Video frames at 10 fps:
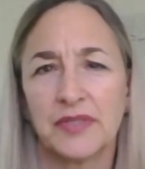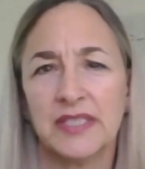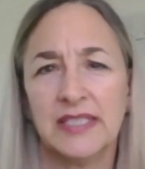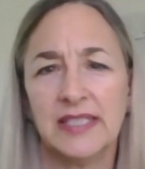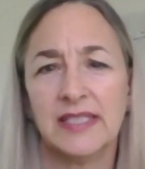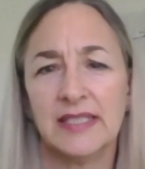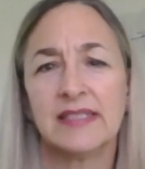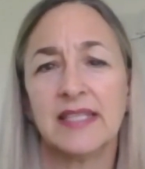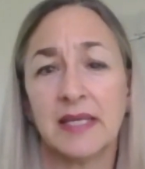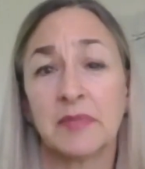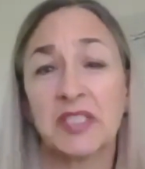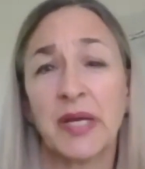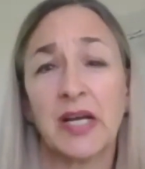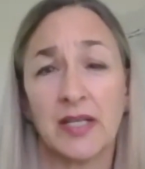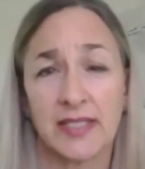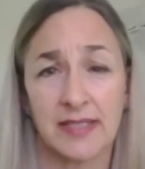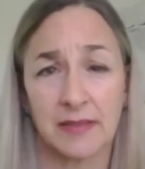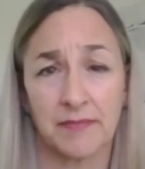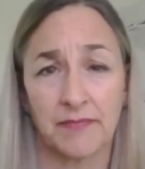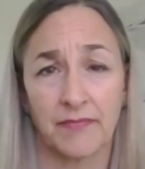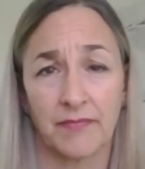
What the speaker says: the DNA is damaged by autism.